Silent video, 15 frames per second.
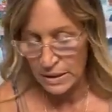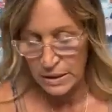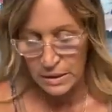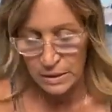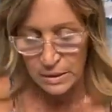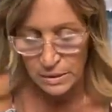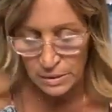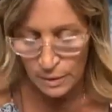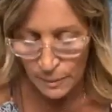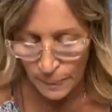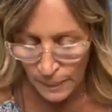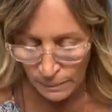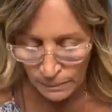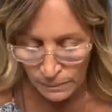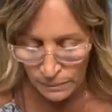listened.
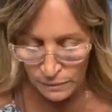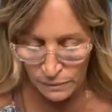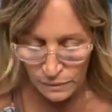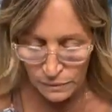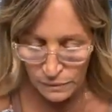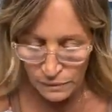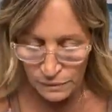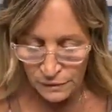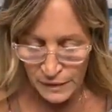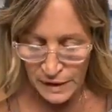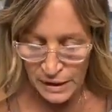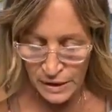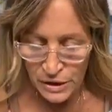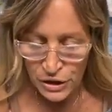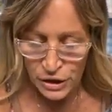
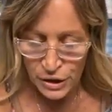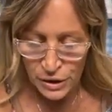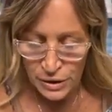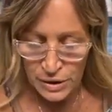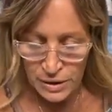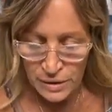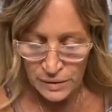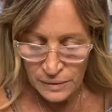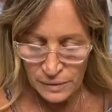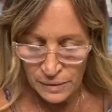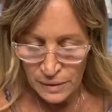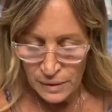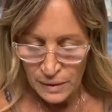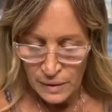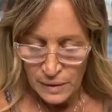Freaking jerks.
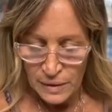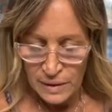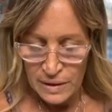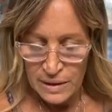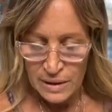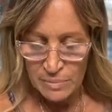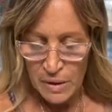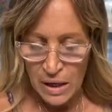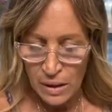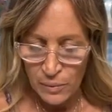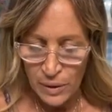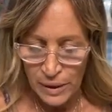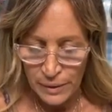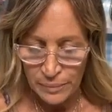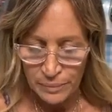The small
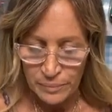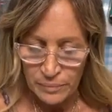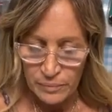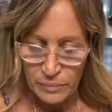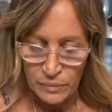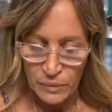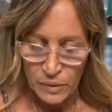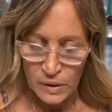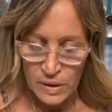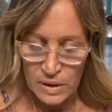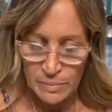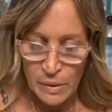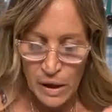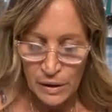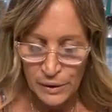one. The
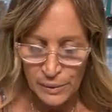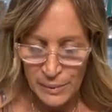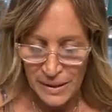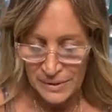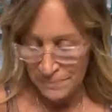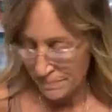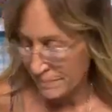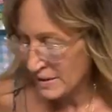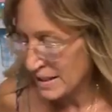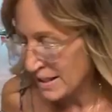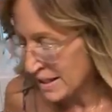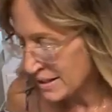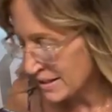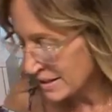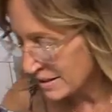smaller one.
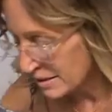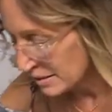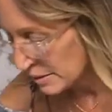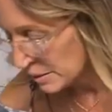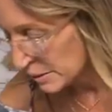Yes.